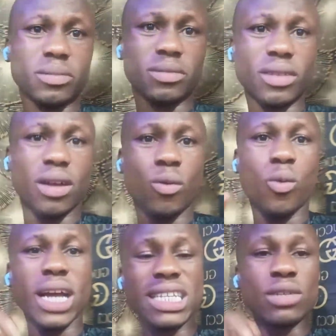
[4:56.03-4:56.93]

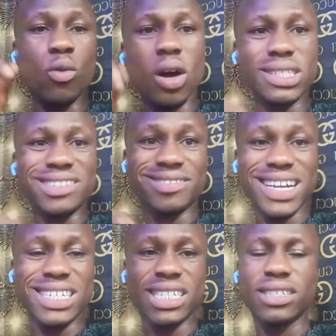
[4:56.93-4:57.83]
once it's
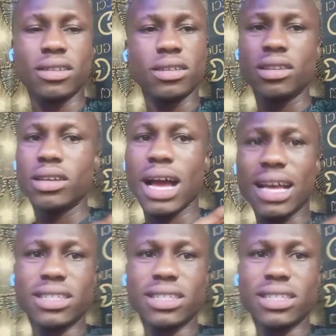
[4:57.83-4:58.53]
ready, access